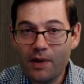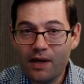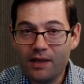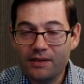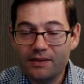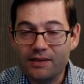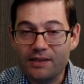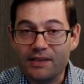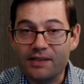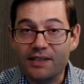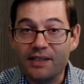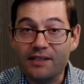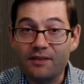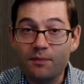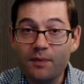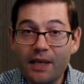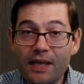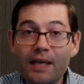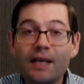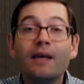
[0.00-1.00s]
answers as
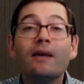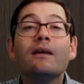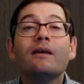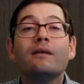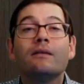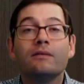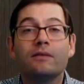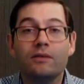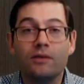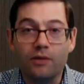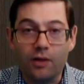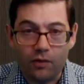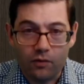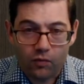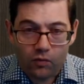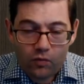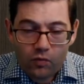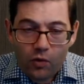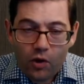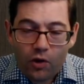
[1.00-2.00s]
me,
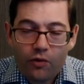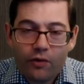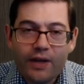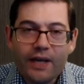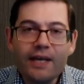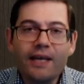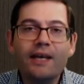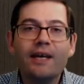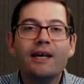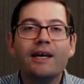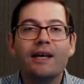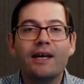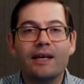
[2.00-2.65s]
don't worry.